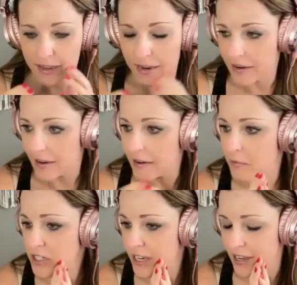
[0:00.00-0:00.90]
I, I,
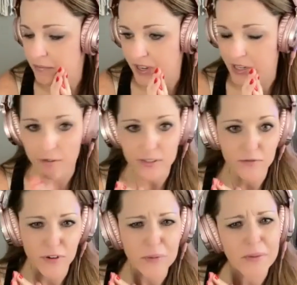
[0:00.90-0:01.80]
wish I had my notes in
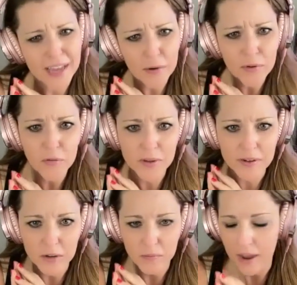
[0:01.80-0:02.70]
front of me. That would have been
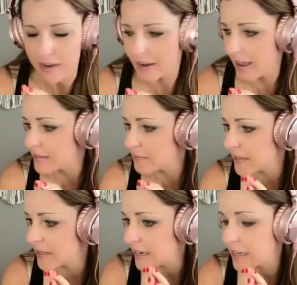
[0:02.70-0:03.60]
good podcast
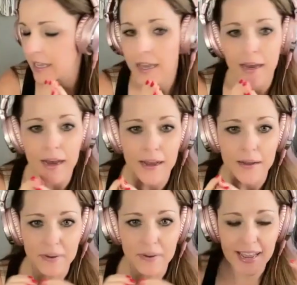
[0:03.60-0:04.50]
planning. Um,
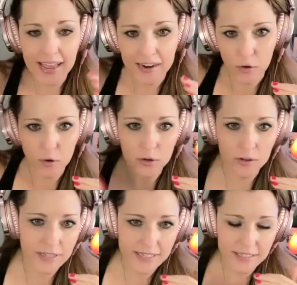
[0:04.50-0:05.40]
but I had a whole
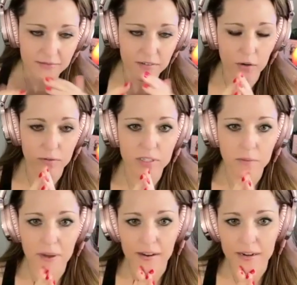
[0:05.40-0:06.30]
list of notes
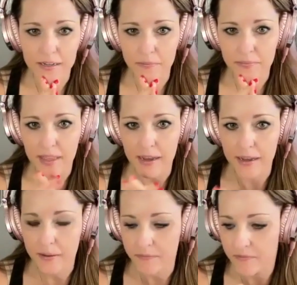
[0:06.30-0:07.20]
about him,
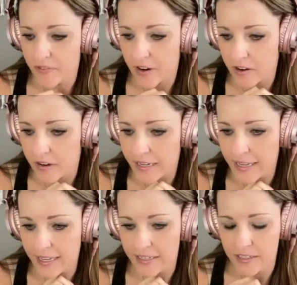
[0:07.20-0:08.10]
um, very
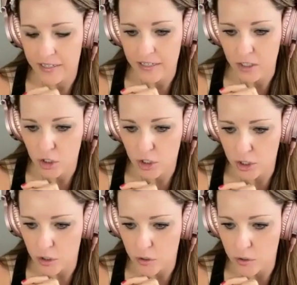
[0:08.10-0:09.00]
into his
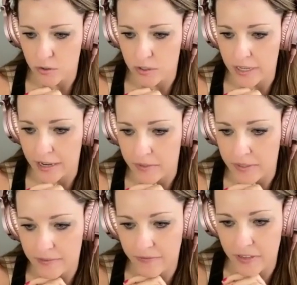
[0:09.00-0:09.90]
shoes. I
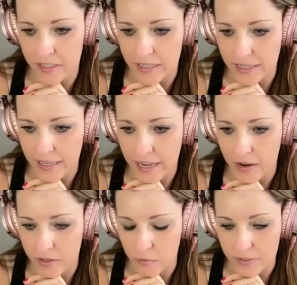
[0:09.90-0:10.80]
was feeling how
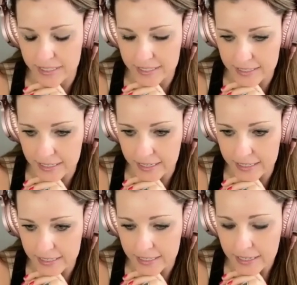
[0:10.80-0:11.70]
he would
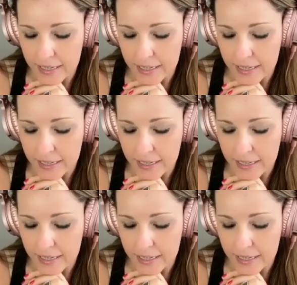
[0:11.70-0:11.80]
sit.